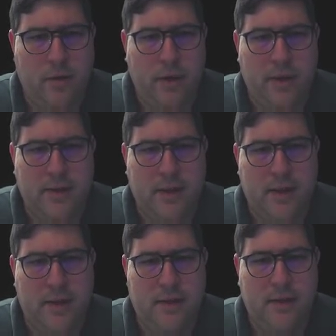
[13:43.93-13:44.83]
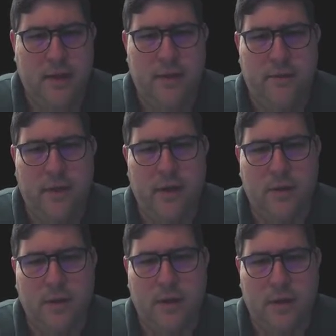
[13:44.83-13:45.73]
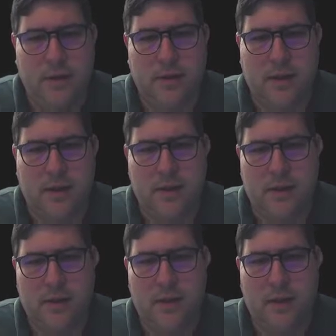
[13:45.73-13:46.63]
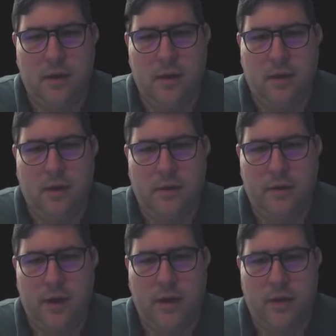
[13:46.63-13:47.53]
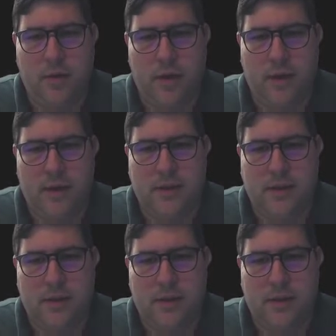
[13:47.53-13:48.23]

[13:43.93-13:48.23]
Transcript: Make a default instance of the US